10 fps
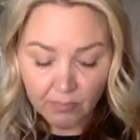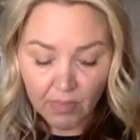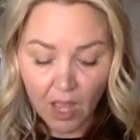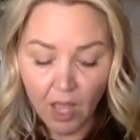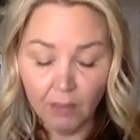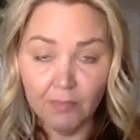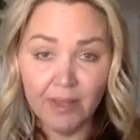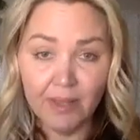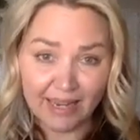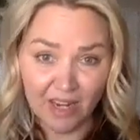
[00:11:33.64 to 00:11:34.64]

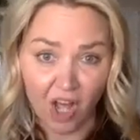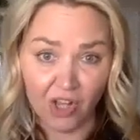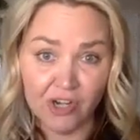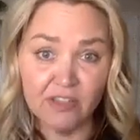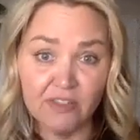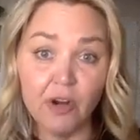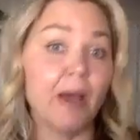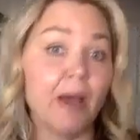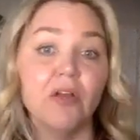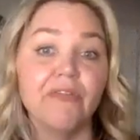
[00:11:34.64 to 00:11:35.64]
$80 for a
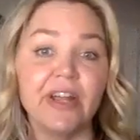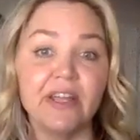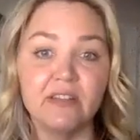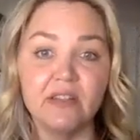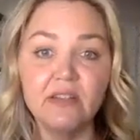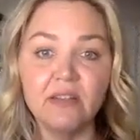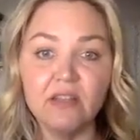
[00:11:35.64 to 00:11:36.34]
bottle of frankincense.